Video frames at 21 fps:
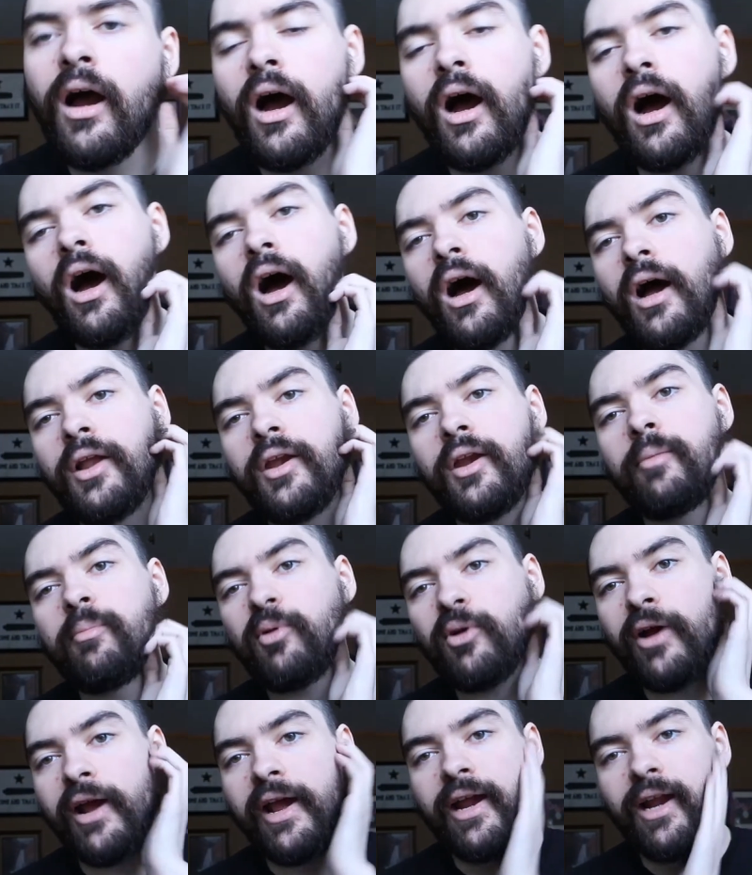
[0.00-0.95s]

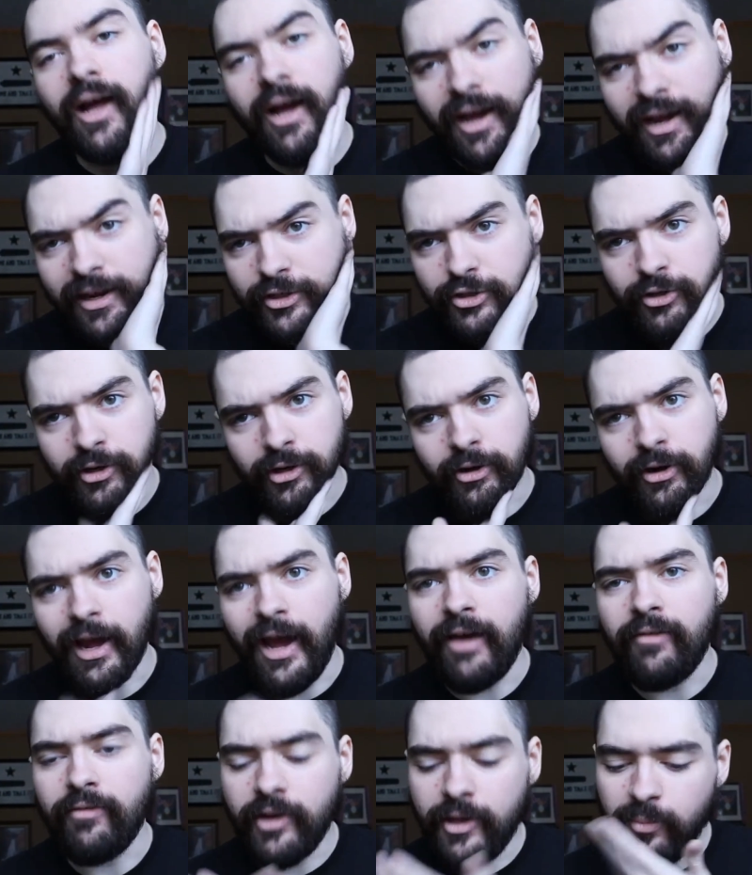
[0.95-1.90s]
Number 8, I actually don't
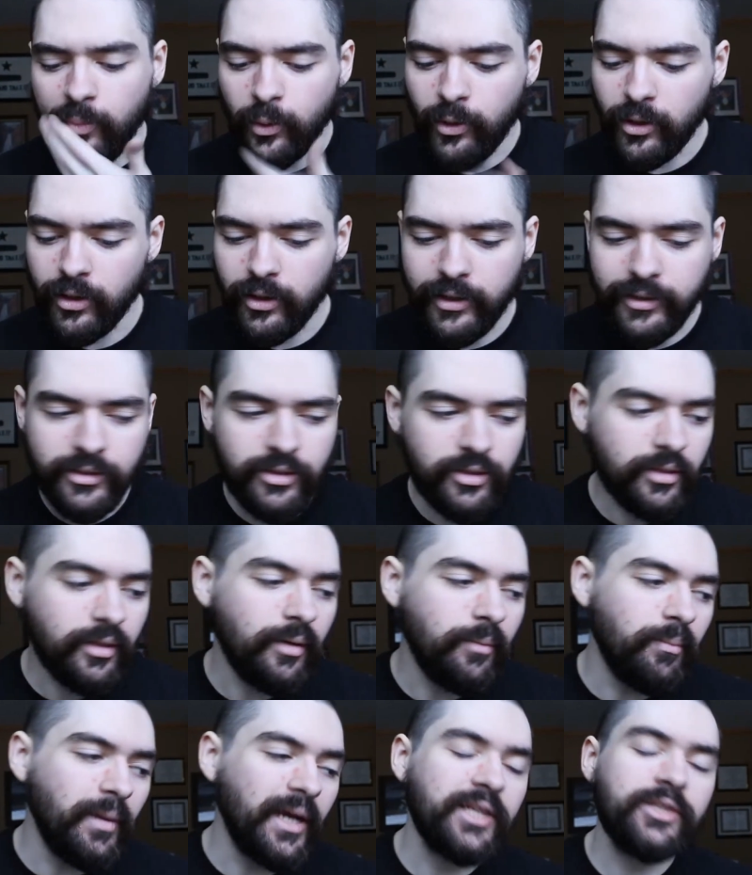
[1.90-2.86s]
have anymore. It's
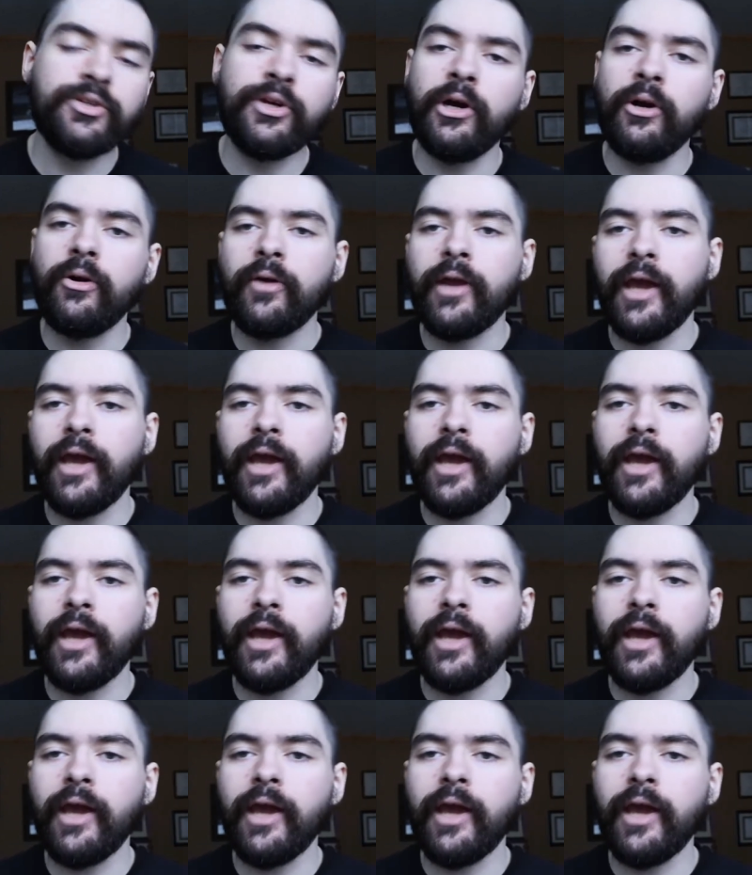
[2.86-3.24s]
the Mezco